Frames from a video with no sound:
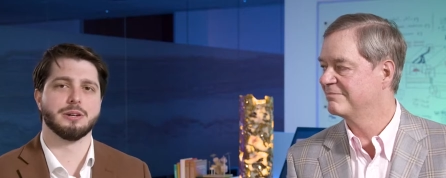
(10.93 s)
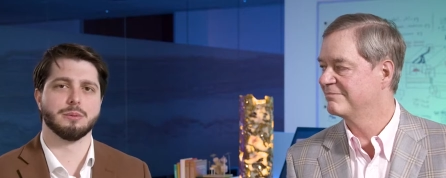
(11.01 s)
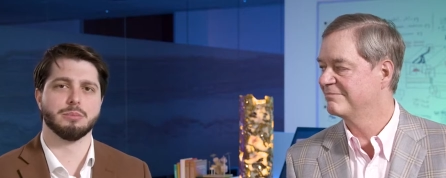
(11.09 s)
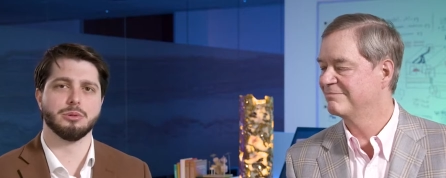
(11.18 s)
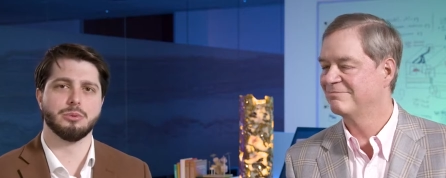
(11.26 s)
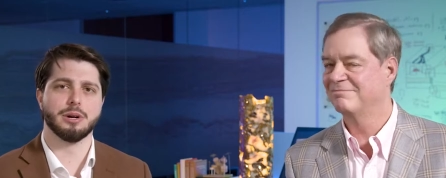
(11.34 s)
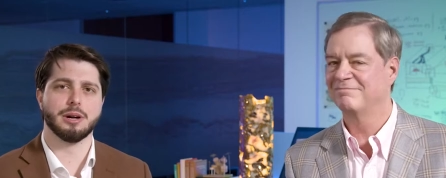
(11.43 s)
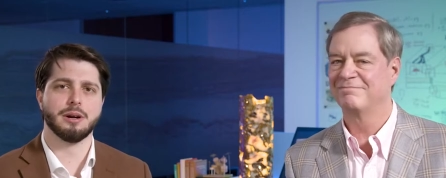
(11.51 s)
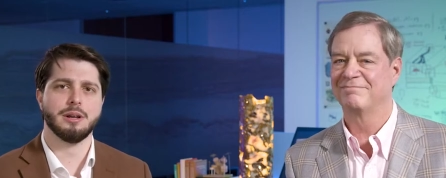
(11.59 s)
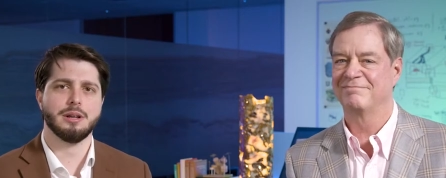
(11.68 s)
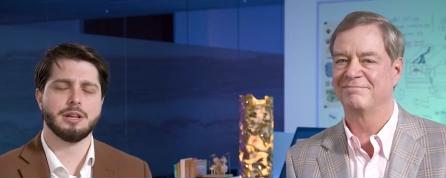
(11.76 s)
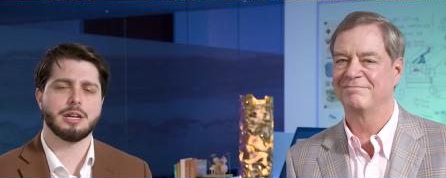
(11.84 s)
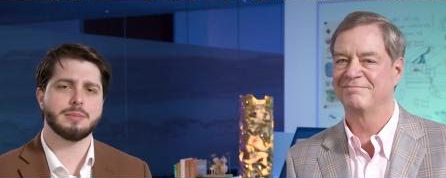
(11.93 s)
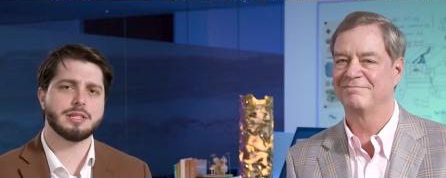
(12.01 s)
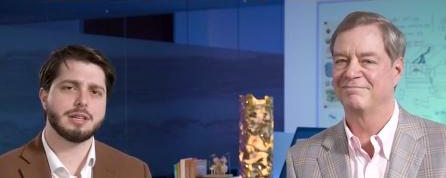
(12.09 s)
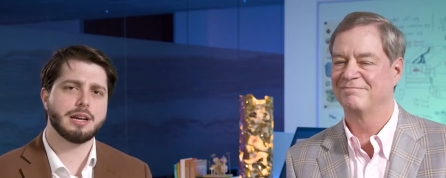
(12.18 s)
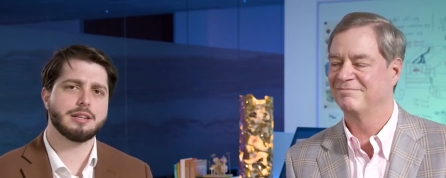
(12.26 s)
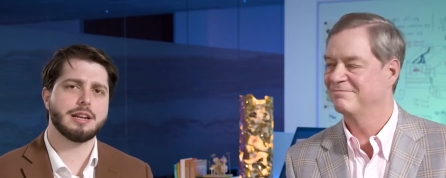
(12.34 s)
Speaker 1: here at Bluware. I'm
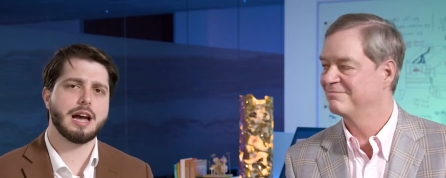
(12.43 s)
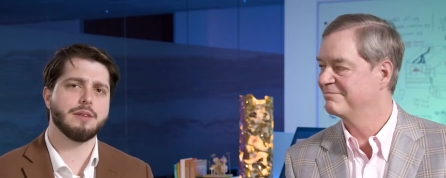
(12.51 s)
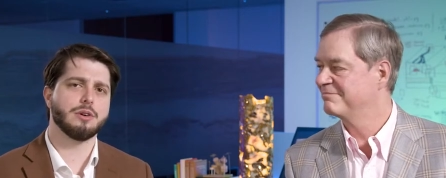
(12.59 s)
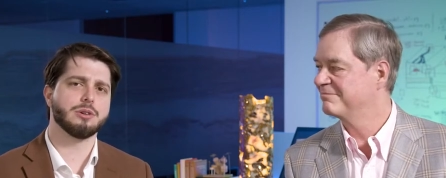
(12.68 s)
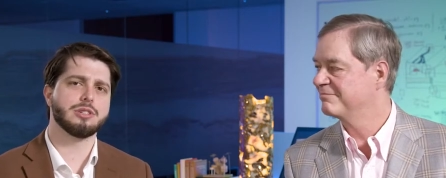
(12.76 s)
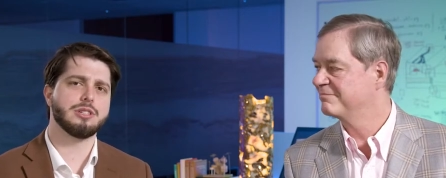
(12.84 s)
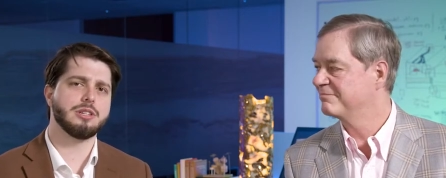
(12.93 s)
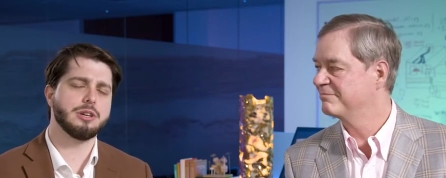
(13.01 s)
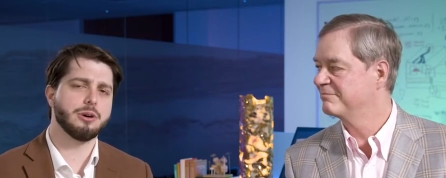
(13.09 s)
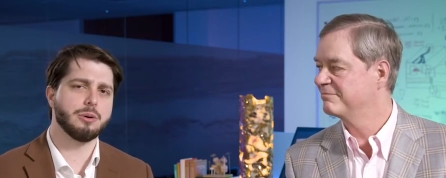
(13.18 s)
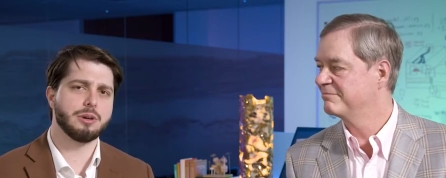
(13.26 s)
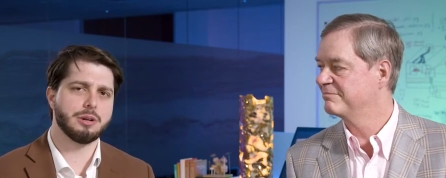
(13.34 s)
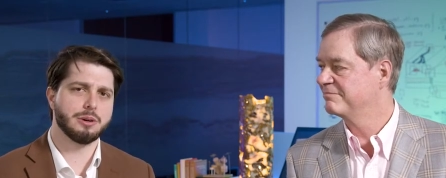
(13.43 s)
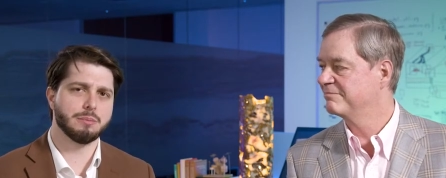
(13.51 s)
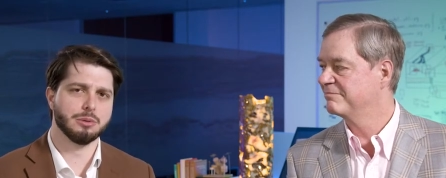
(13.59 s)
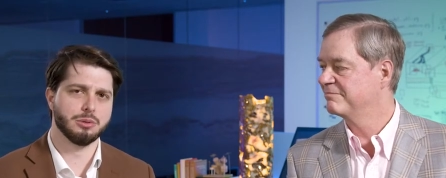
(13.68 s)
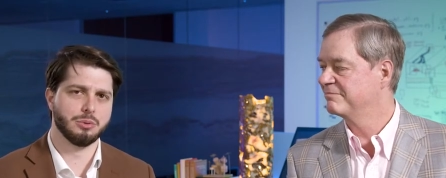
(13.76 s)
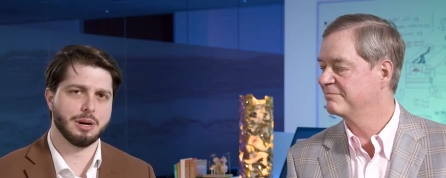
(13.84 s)
excited to have our CEO here
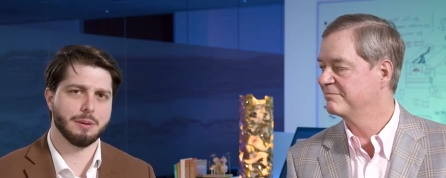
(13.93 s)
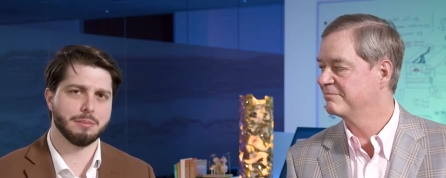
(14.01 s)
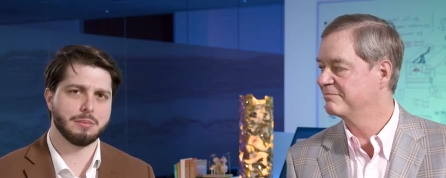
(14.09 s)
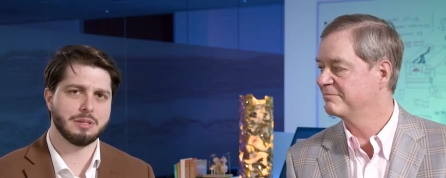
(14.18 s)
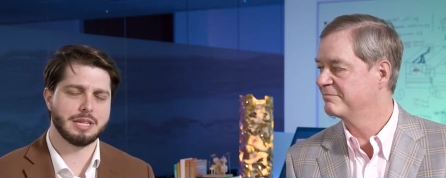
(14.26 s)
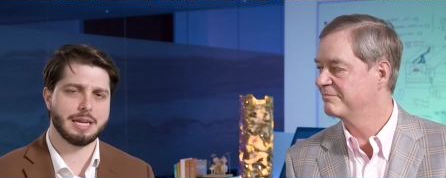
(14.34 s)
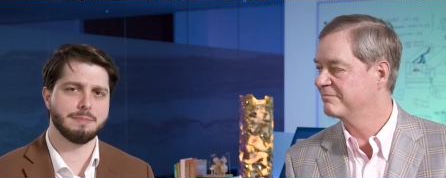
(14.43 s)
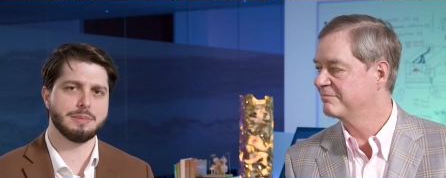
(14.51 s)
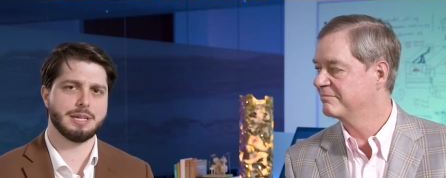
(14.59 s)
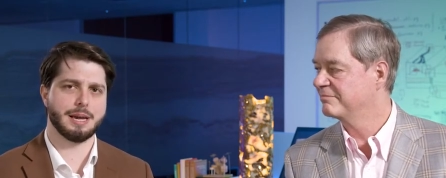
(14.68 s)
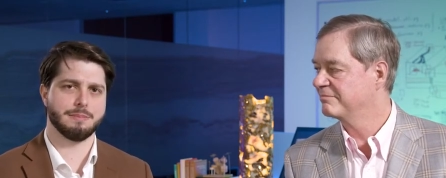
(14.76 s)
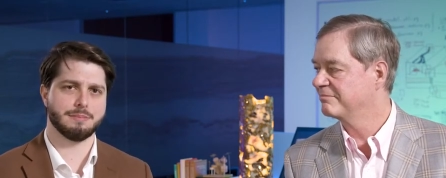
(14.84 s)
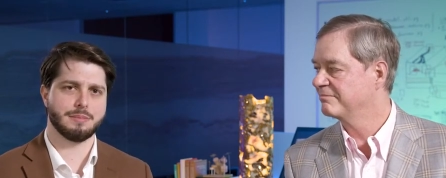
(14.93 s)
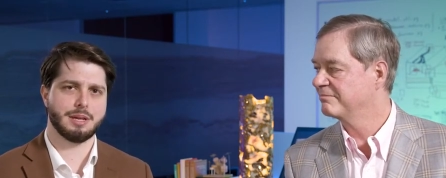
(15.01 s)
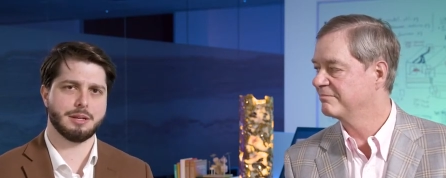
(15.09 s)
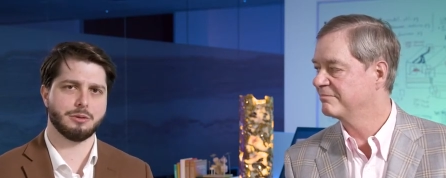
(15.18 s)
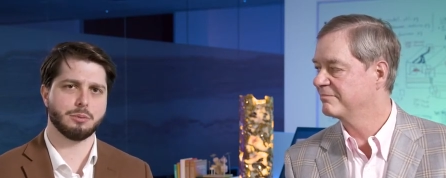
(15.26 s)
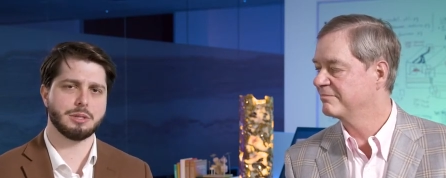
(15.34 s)
at Bluware, Dan Piette,
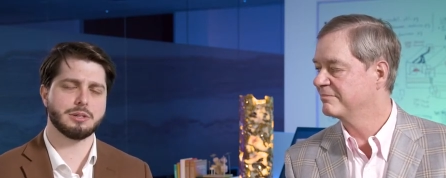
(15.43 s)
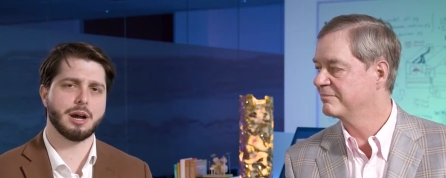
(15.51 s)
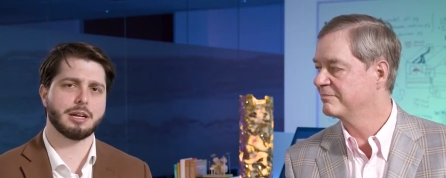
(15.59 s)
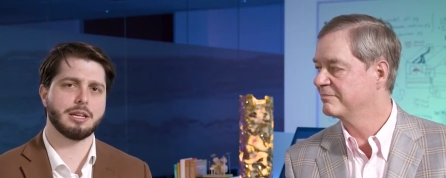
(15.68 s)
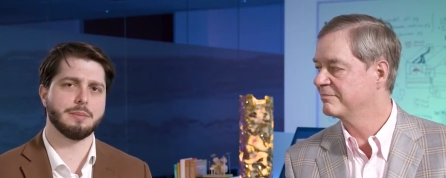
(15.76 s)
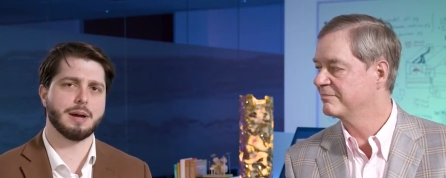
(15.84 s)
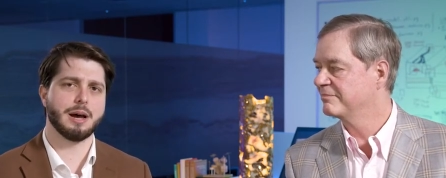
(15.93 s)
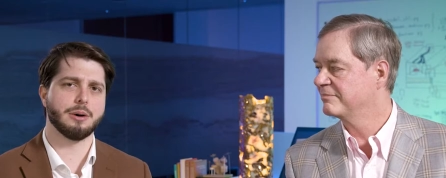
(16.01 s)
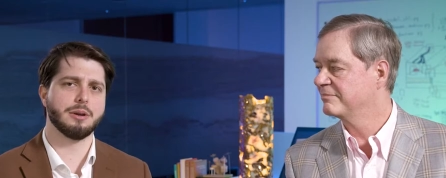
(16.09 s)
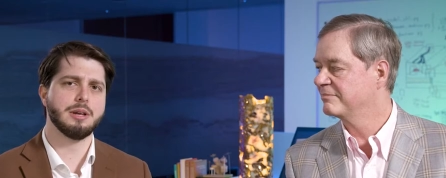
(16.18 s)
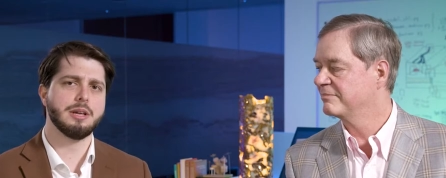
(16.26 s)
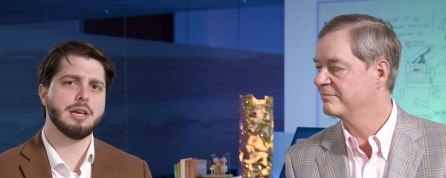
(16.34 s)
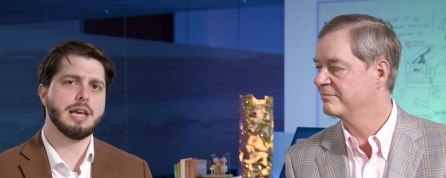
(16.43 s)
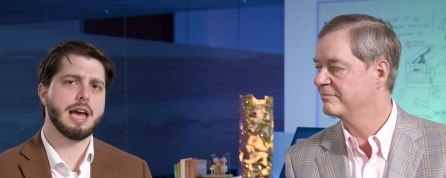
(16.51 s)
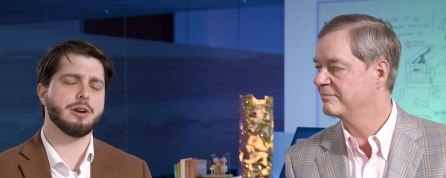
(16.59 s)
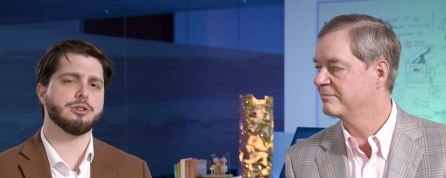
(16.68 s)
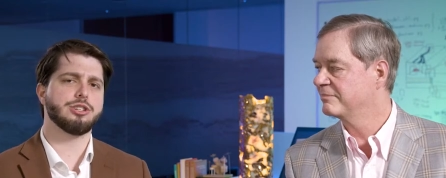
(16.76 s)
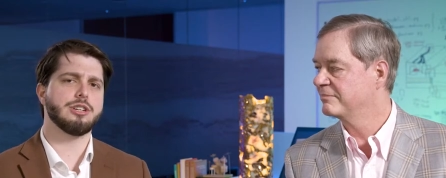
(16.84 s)
and he'll be talking about
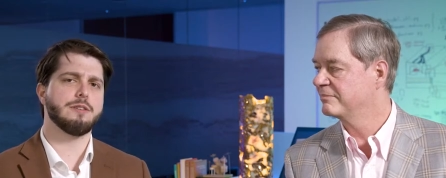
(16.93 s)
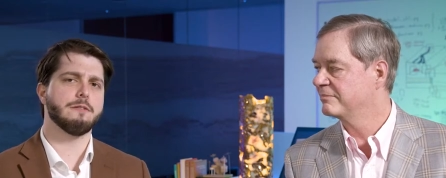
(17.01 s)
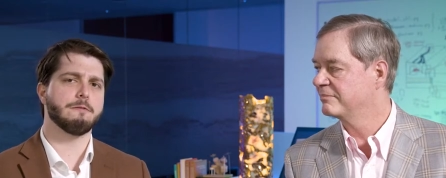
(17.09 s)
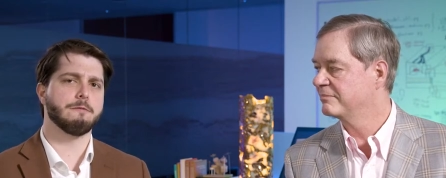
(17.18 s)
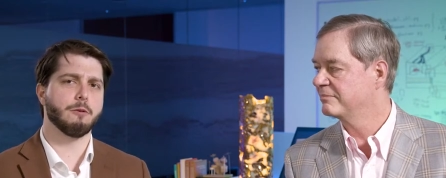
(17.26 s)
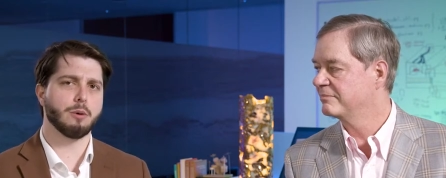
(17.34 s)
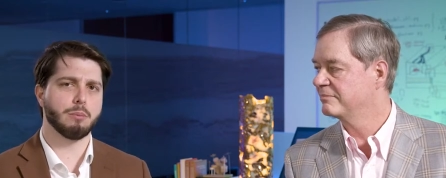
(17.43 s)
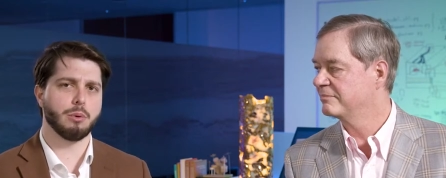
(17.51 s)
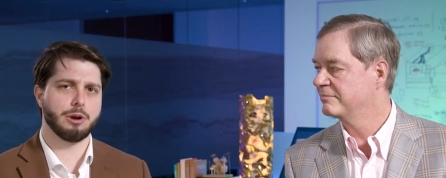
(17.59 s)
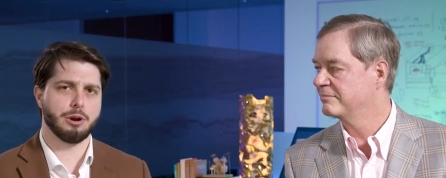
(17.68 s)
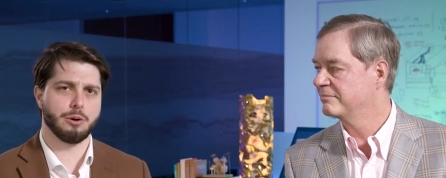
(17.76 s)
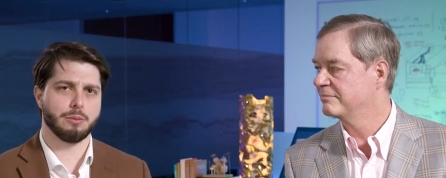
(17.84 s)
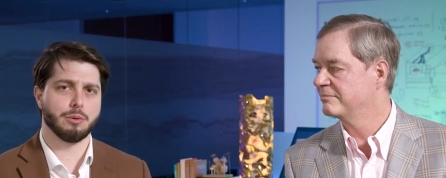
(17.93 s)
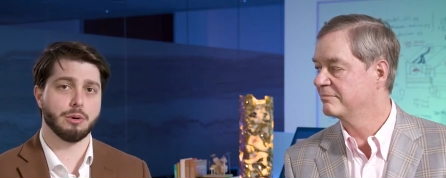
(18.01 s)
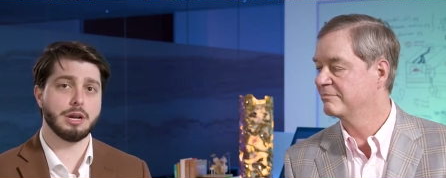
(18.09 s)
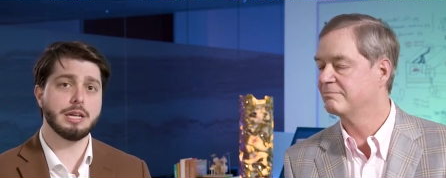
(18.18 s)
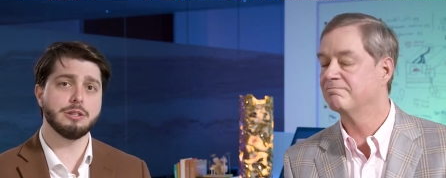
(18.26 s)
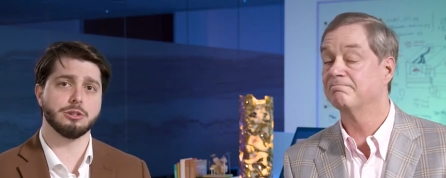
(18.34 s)
Energy 4.0,
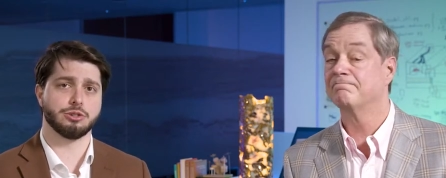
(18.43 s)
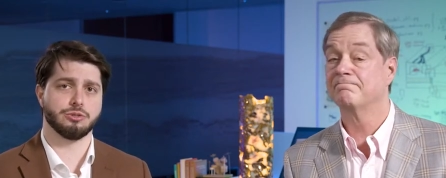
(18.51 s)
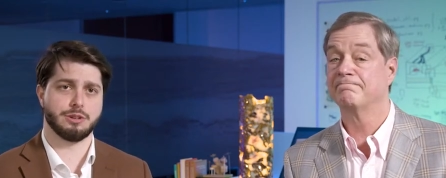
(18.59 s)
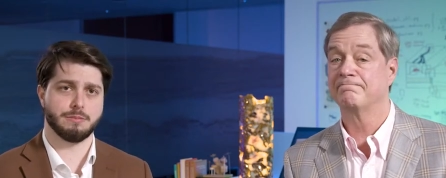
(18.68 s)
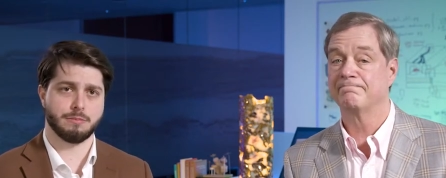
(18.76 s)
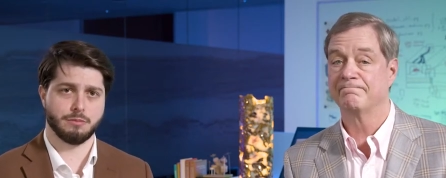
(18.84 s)
or Industry